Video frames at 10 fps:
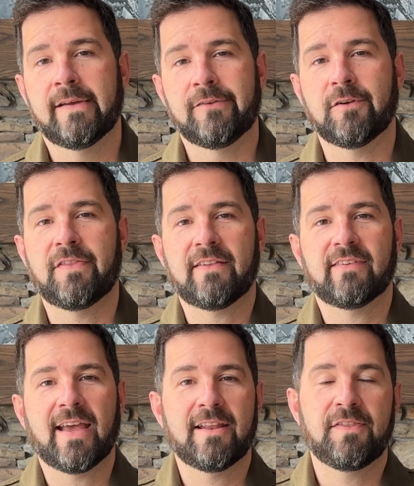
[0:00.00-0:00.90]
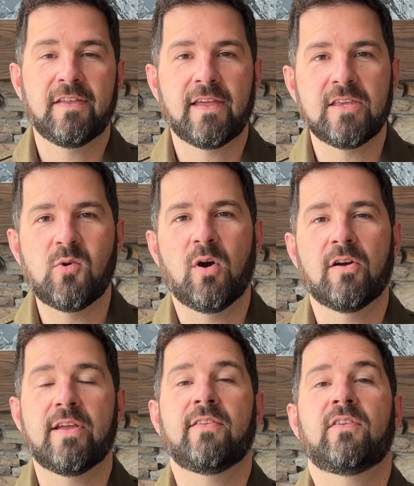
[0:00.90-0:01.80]
so if that's the kind of thing that you
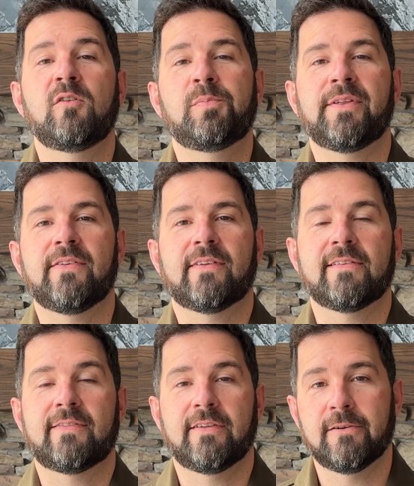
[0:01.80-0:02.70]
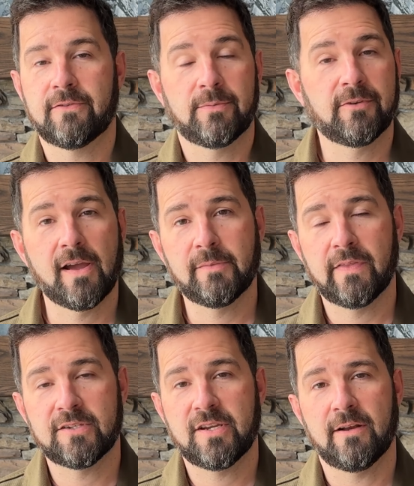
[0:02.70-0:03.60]
are into, please consider subscribing to
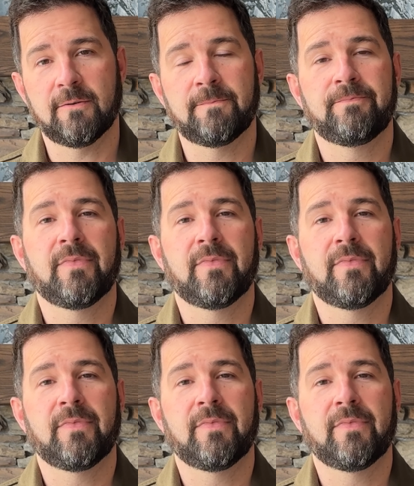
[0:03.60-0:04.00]
the channel.